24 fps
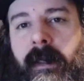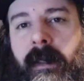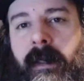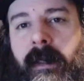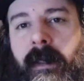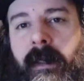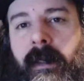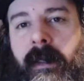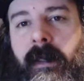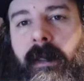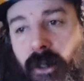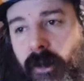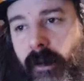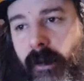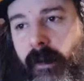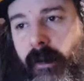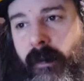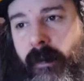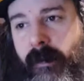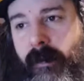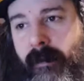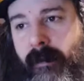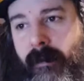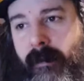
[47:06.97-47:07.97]
digital.
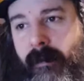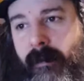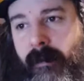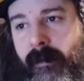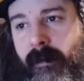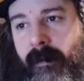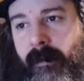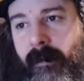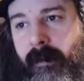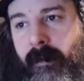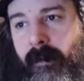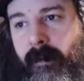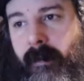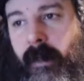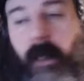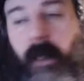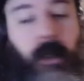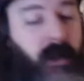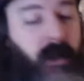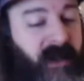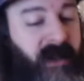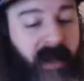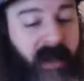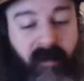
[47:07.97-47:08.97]
And
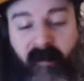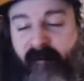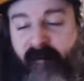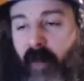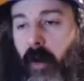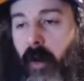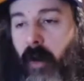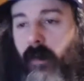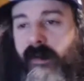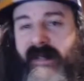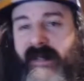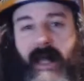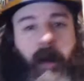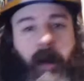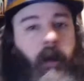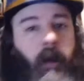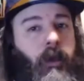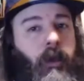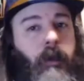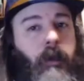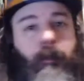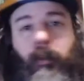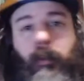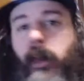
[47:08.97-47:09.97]
you just have your phones out, and
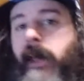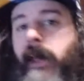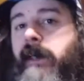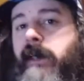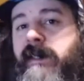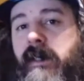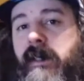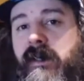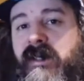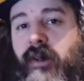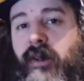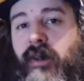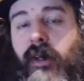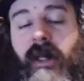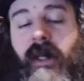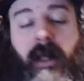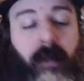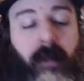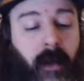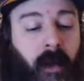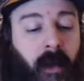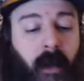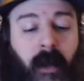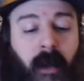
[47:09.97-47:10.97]
you play and tell a story
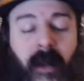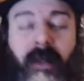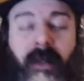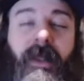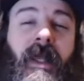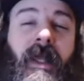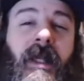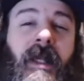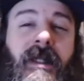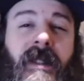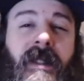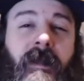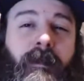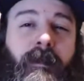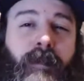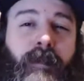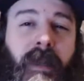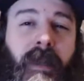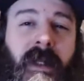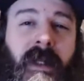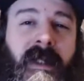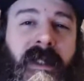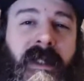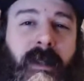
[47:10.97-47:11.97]
together. These have
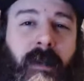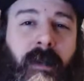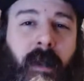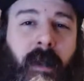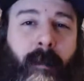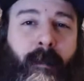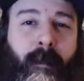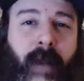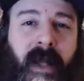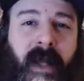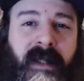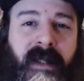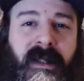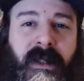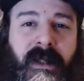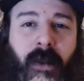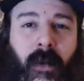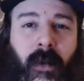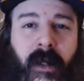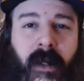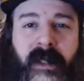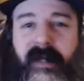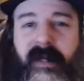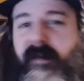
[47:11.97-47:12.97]
been some of the best
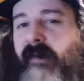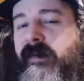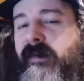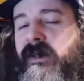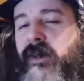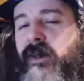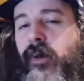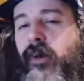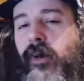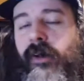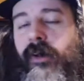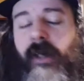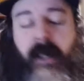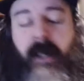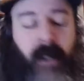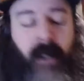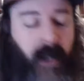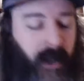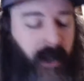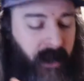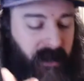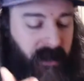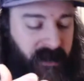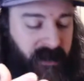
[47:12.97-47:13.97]
stories I've ever told,
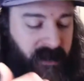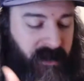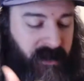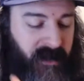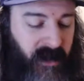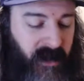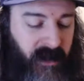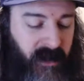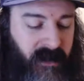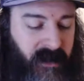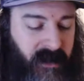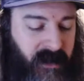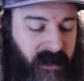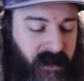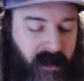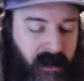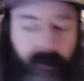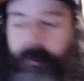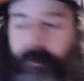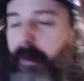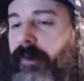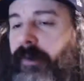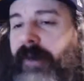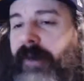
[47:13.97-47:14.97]
and it's 6
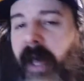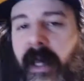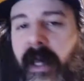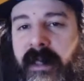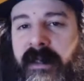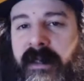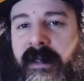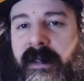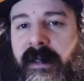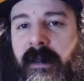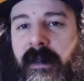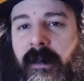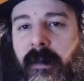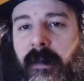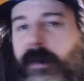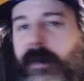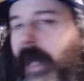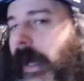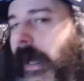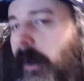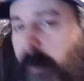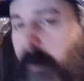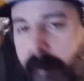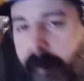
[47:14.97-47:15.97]
simple dice with
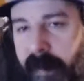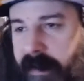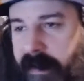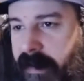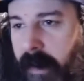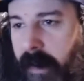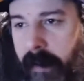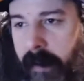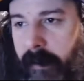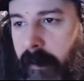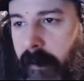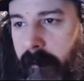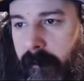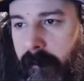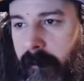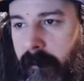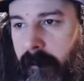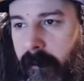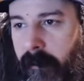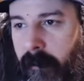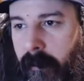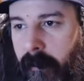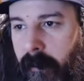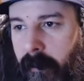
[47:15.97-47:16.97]
elements on them.
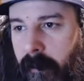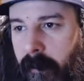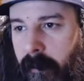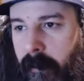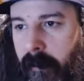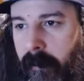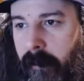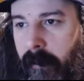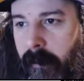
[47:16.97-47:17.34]
Hmm.